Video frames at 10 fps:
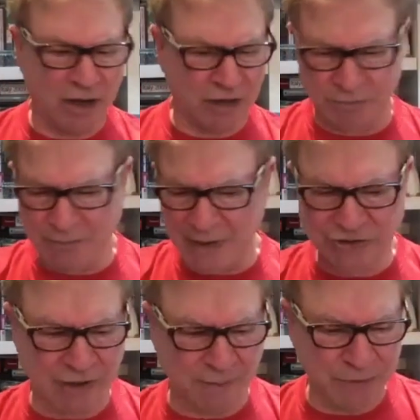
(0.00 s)

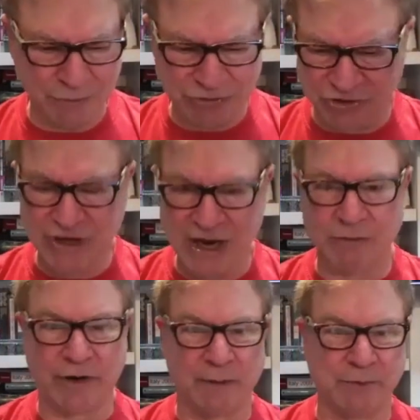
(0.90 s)
domestic abuse and
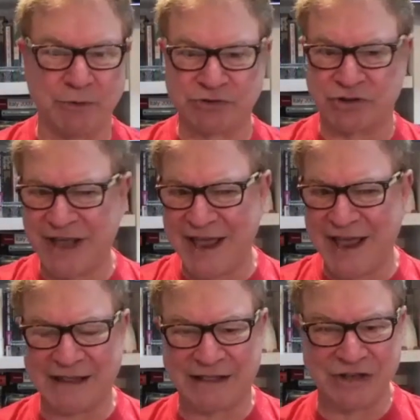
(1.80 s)
steroid abuse and gay
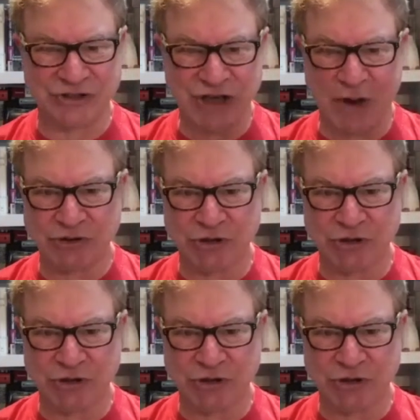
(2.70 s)
athletes and so on.